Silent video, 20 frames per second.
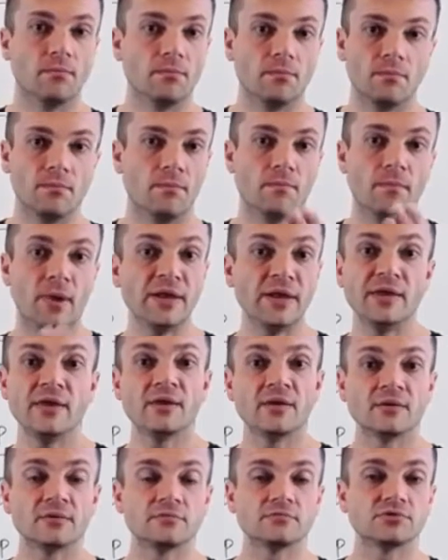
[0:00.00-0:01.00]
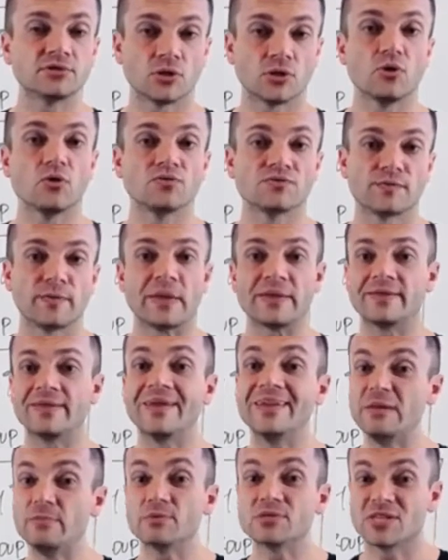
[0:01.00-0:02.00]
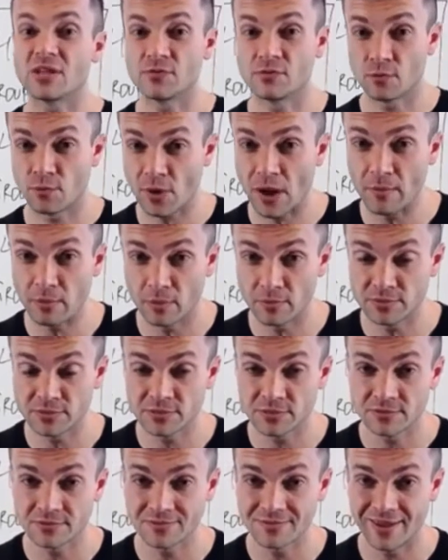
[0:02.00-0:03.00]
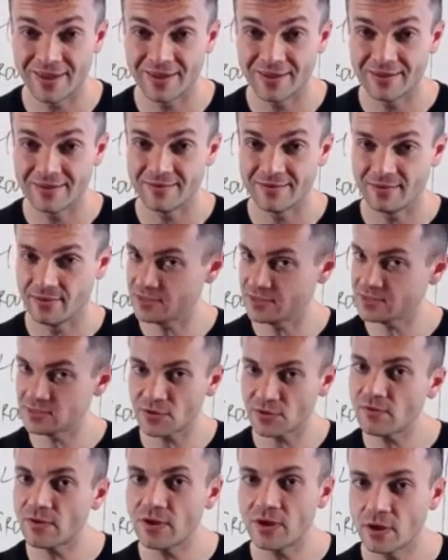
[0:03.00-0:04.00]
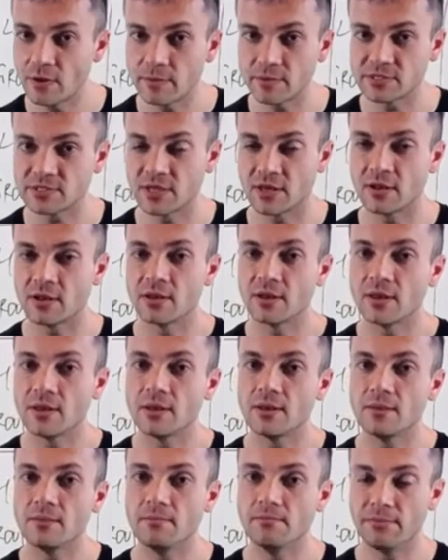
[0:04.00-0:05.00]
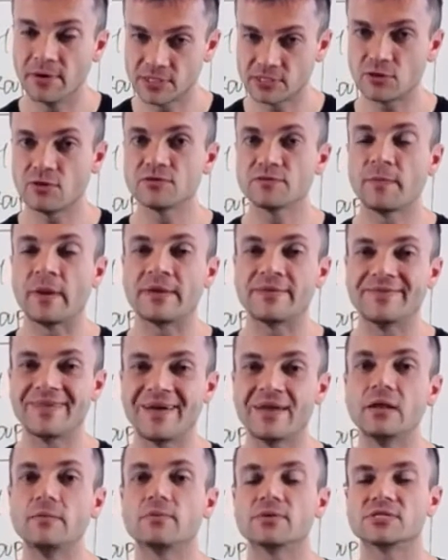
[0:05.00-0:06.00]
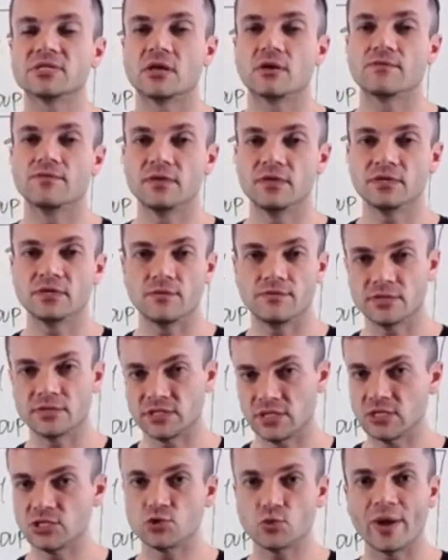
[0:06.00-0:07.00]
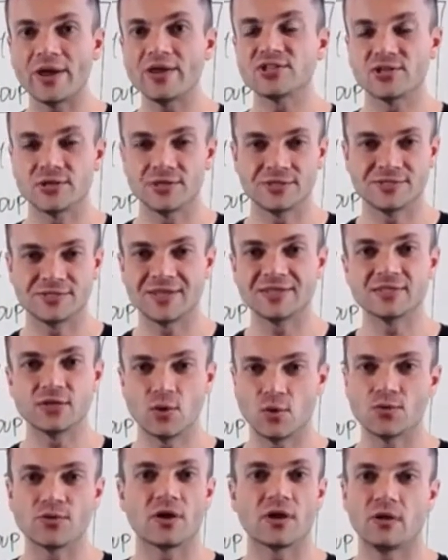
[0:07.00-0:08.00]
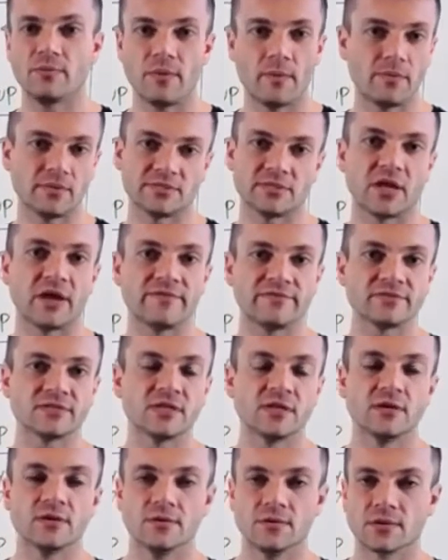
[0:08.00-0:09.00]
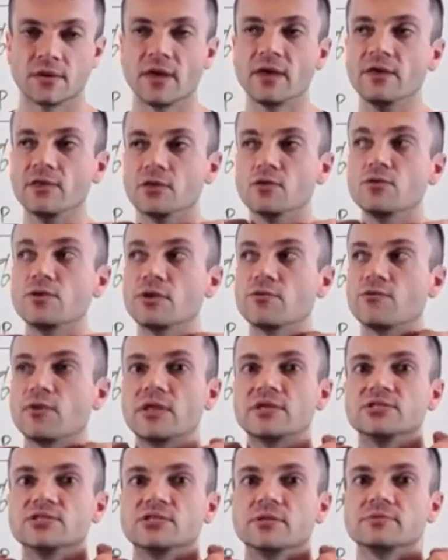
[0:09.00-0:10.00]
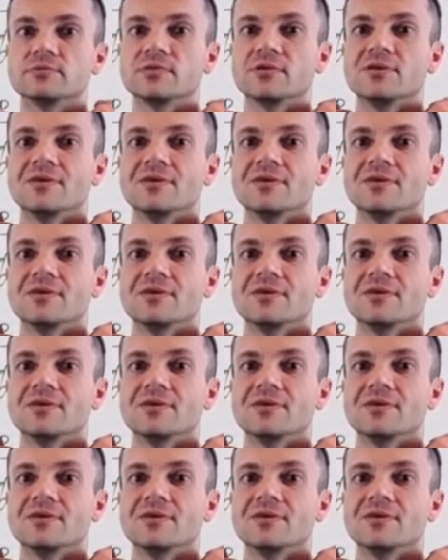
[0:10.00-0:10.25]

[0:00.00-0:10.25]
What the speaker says: money solves about 90% of the problems. Okay, it doesn't solve 100%, but solves about 90% of the situations that's going on in people's lives. Okay, including relationships.